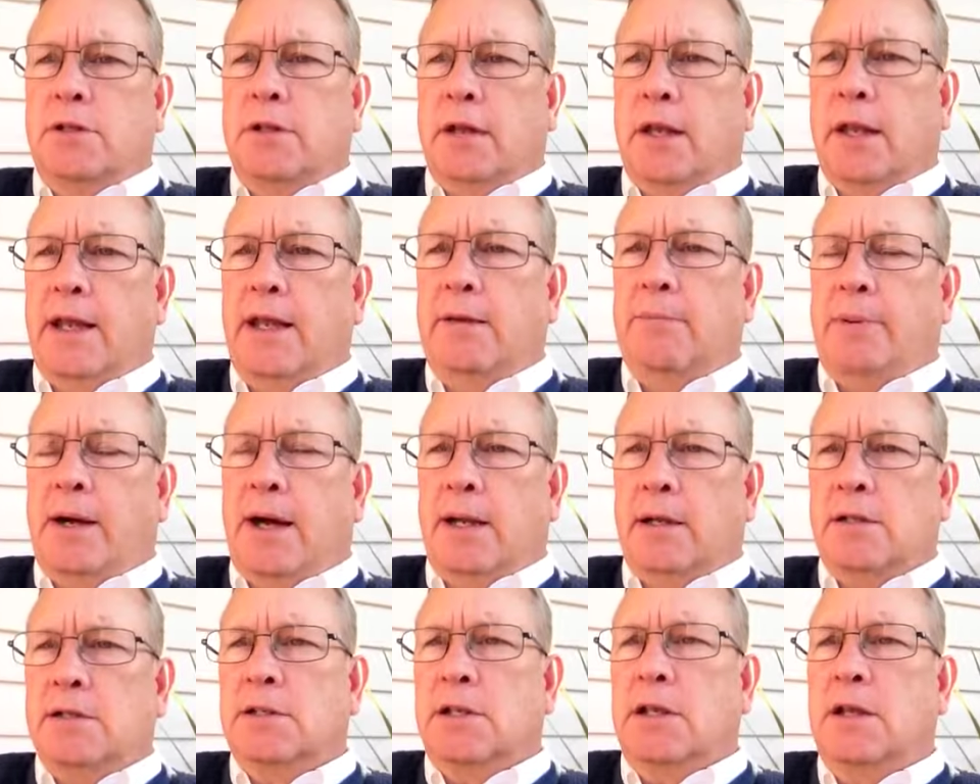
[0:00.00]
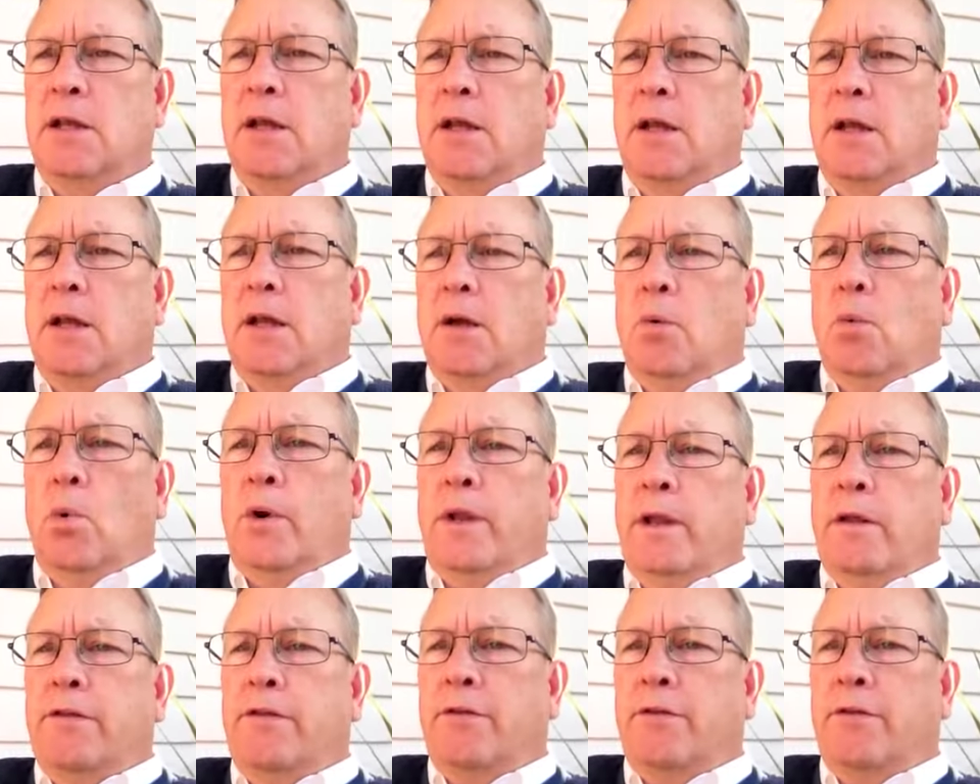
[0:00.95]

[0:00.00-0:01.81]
to the late policy. Week